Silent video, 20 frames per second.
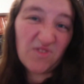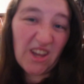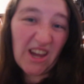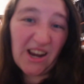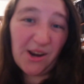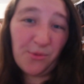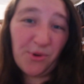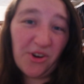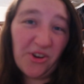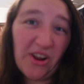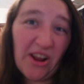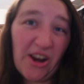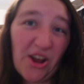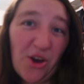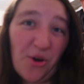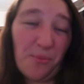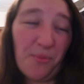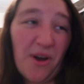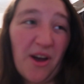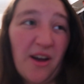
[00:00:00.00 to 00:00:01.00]
Kind of weird, I
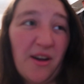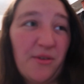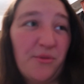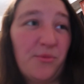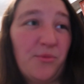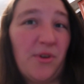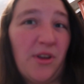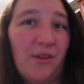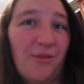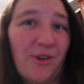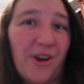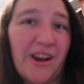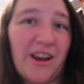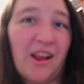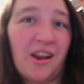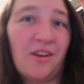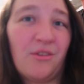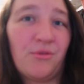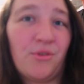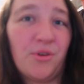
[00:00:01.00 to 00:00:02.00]
know, but we ran
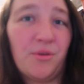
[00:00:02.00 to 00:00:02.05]
out of